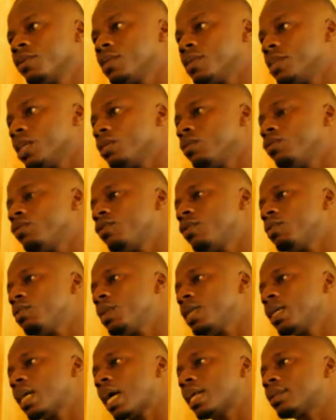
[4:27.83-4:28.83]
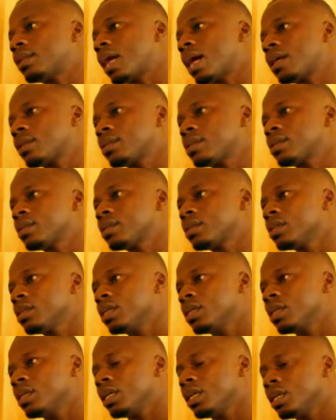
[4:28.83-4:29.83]
xenophobic attacks
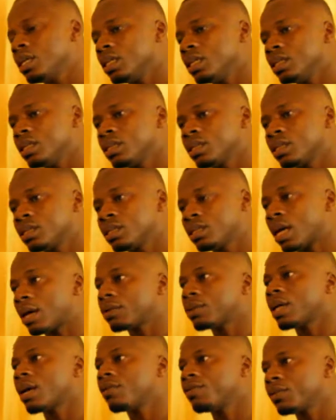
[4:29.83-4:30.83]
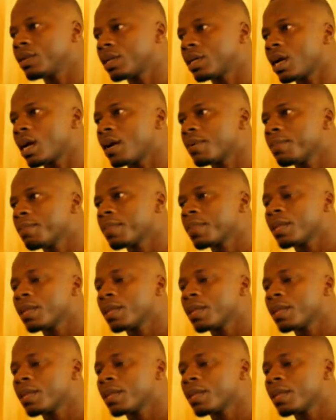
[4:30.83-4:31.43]
in South Africa,